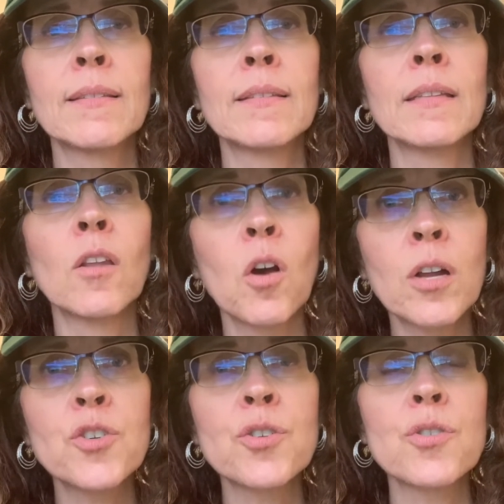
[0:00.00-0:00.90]
the
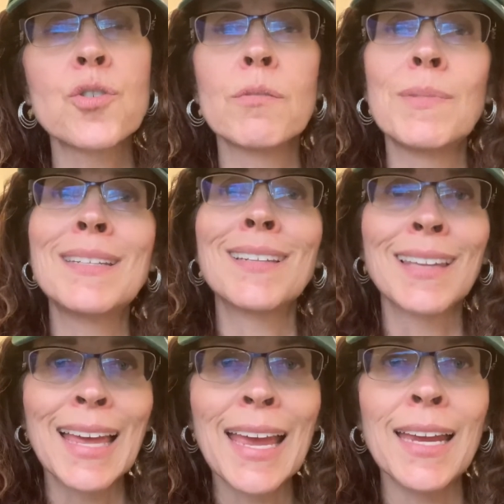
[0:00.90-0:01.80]
launch should be
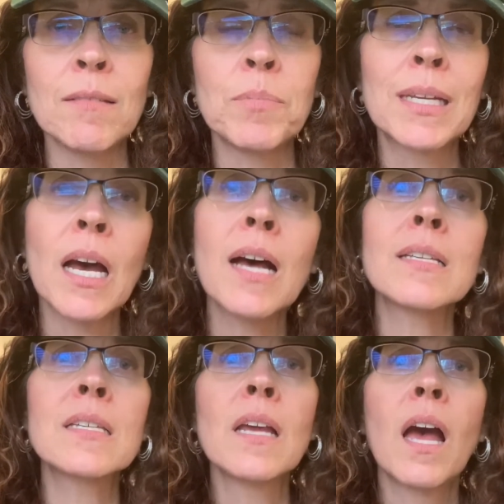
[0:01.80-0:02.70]
delayed
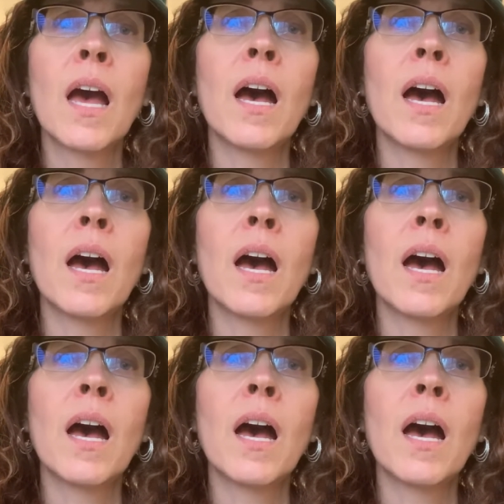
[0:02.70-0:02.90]
because